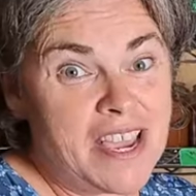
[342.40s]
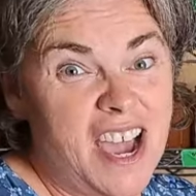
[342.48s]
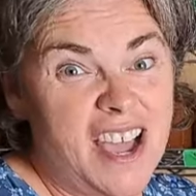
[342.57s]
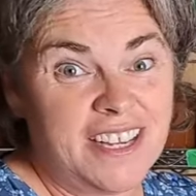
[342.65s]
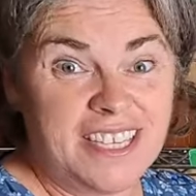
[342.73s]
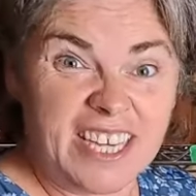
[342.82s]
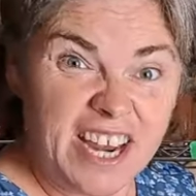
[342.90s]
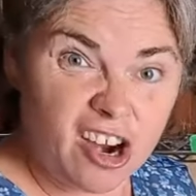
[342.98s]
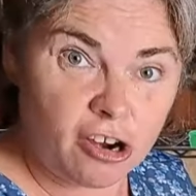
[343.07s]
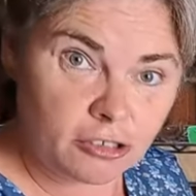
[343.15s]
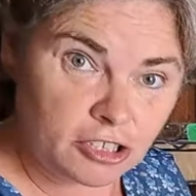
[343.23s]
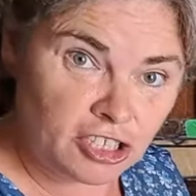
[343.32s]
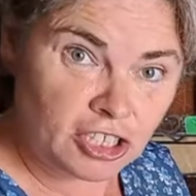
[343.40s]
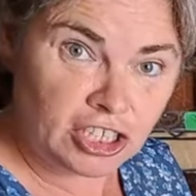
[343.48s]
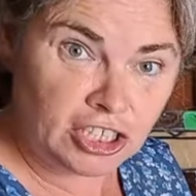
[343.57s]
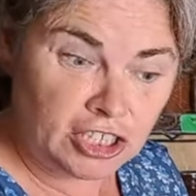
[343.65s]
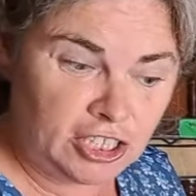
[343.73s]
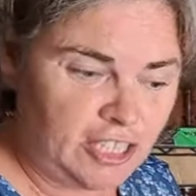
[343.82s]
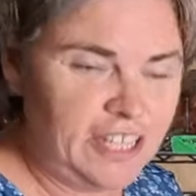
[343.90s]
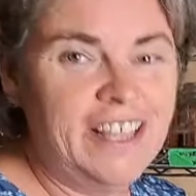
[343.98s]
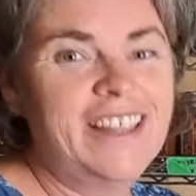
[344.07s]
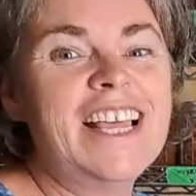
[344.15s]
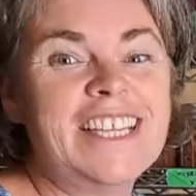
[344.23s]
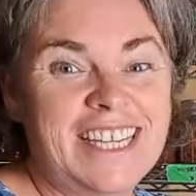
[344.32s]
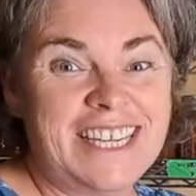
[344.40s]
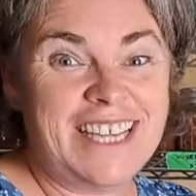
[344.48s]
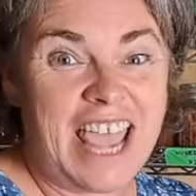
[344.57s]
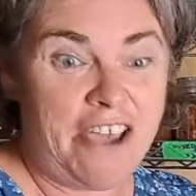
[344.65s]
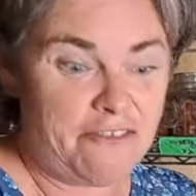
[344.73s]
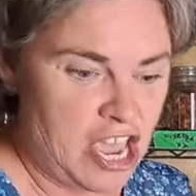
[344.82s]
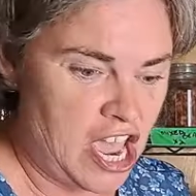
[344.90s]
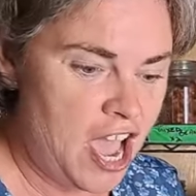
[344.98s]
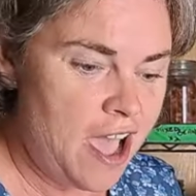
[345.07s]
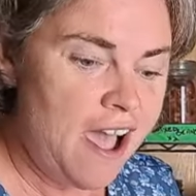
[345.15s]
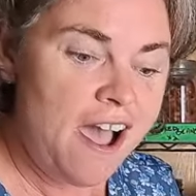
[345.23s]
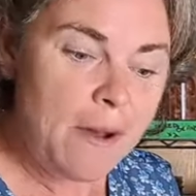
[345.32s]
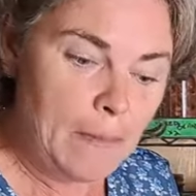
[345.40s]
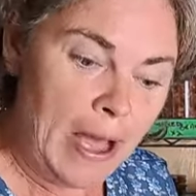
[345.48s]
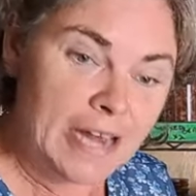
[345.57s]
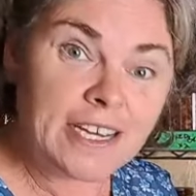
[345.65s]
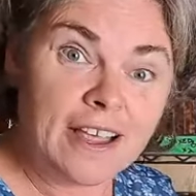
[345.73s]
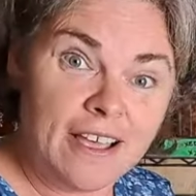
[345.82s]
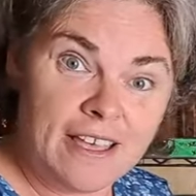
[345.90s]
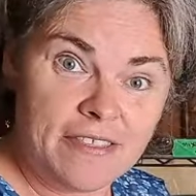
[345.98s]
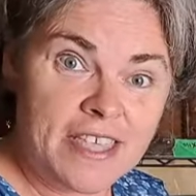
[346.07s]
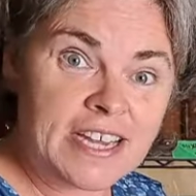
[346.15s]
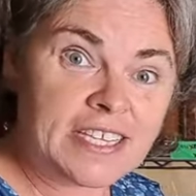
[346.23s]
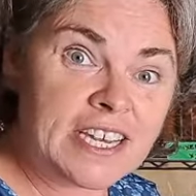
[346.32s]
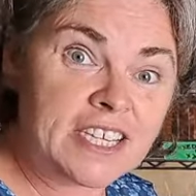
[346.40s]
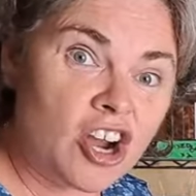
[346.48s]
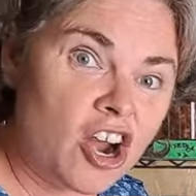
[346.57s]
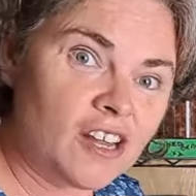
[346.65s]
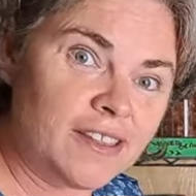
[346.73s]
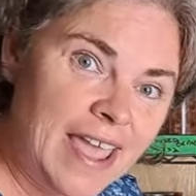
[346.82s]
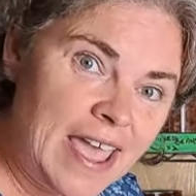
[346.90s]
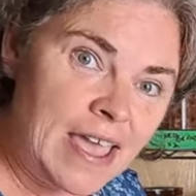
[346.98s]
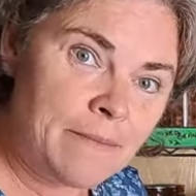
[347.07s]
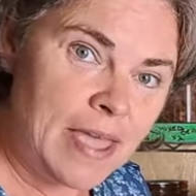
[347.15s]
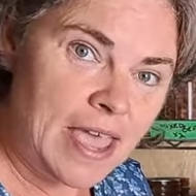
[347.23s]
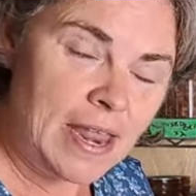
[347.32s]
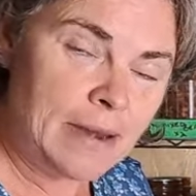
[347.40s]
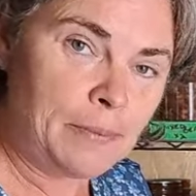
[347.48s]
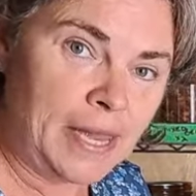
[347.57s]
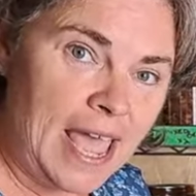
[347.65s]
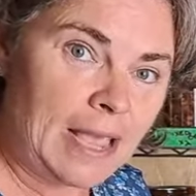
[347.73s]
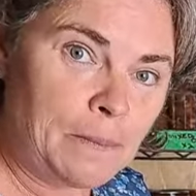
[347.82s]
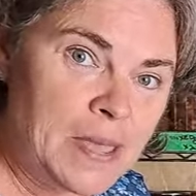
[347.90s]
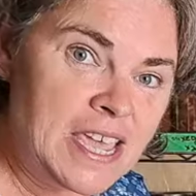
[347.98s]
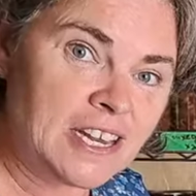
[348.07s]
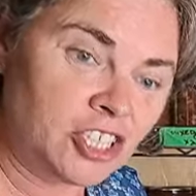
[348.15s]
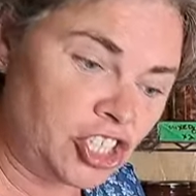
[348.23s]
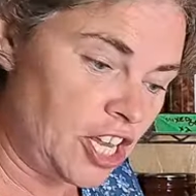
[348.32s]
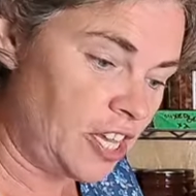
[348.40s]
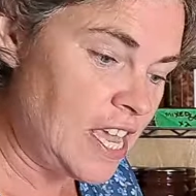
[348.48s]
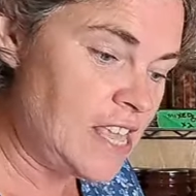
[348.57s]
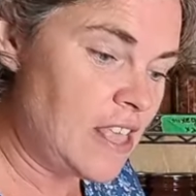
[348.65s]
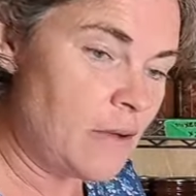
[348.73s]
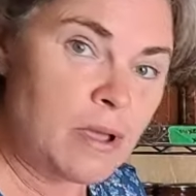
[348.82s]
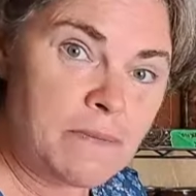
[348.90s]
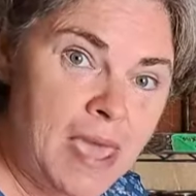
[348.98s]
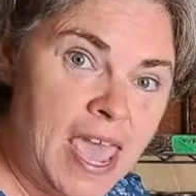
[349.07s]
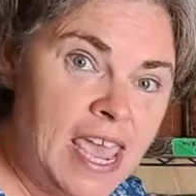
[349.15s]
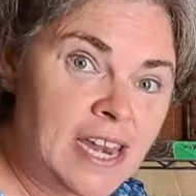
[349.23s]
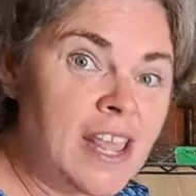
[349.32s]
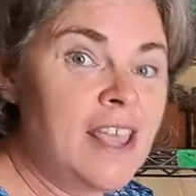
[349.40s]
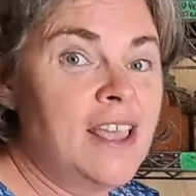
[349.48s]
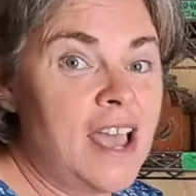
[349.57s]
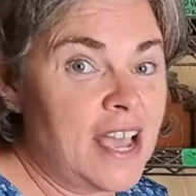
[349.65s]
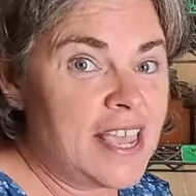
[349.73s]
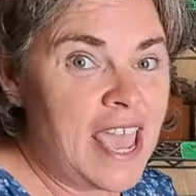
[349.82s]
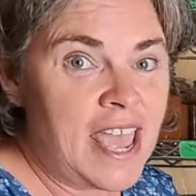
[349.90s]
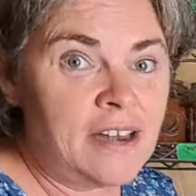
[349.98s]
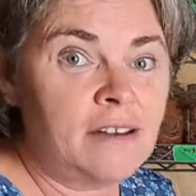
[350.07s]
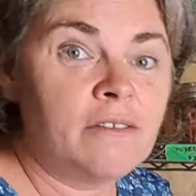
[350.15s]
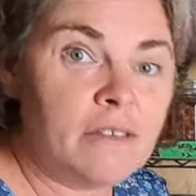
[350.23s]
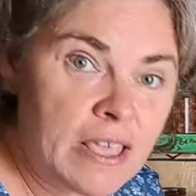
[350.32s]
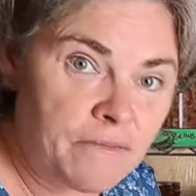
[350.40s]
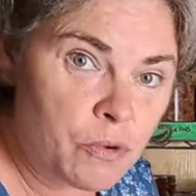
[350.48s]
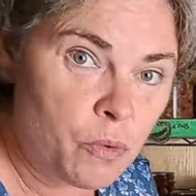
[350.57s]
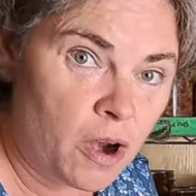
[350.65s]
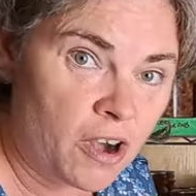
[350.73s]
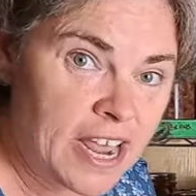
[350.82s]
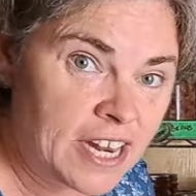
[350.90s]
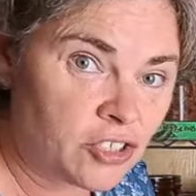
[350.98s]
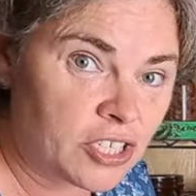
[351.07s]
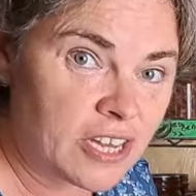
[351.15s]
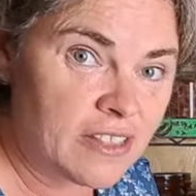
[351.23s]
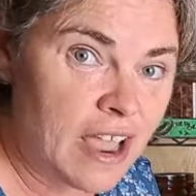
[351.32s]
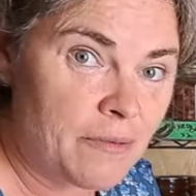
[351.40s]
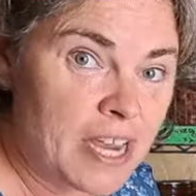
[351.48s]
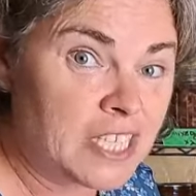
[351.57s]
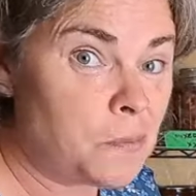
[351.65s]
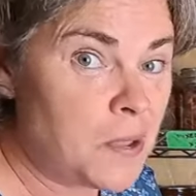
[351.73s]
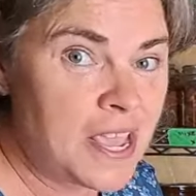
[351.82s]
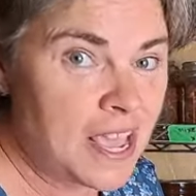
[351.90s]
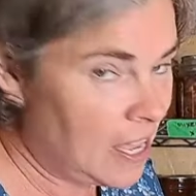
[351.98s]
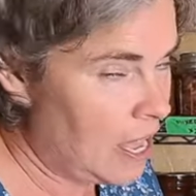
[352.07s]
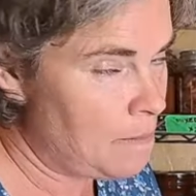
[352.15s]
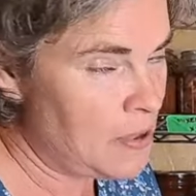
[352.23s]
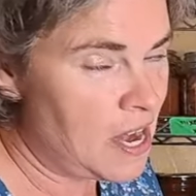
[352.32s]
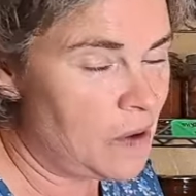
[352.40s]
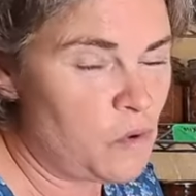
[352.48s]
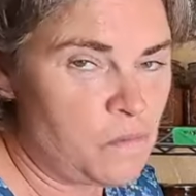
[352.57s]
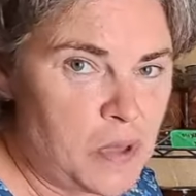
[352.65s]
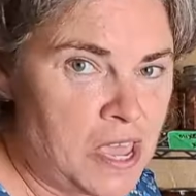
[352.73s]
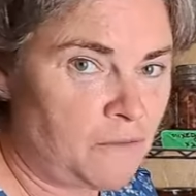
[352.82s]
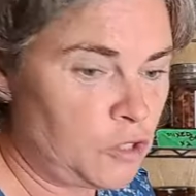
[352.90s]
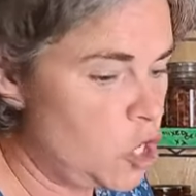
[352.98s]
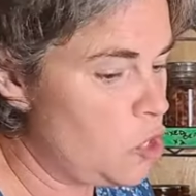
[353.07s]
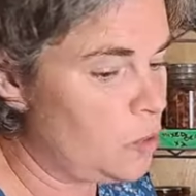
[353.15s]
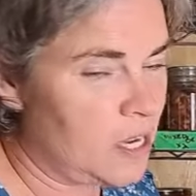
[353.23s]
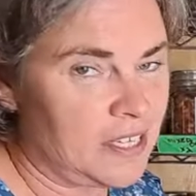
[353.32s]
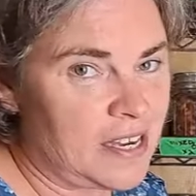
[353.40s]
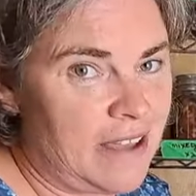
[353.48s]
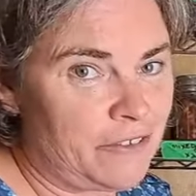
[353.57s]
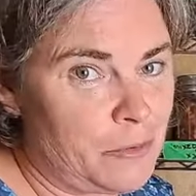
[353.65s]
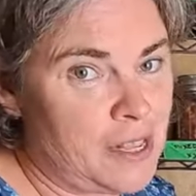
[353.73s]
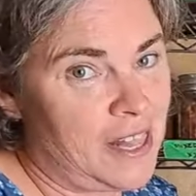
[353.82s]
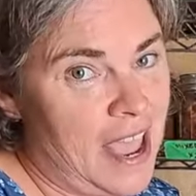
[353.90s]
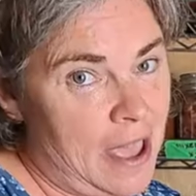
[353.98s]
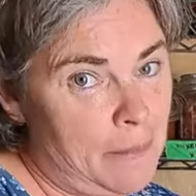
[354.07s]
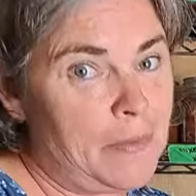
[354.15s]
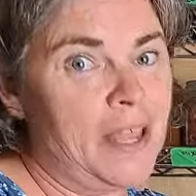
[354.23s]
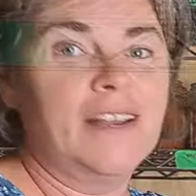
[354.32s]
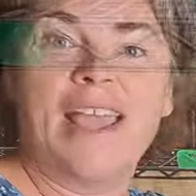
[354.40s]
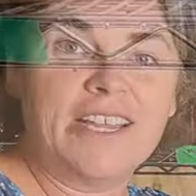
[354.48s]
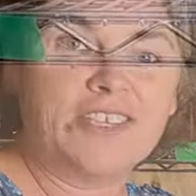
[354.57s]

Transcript: my guns here. Ugh, this is heavy. But this is our lamb and black bean chili that we made. Again, if you are interested in that recipe, it can be done with beef too. Doesn't have to be lamb, but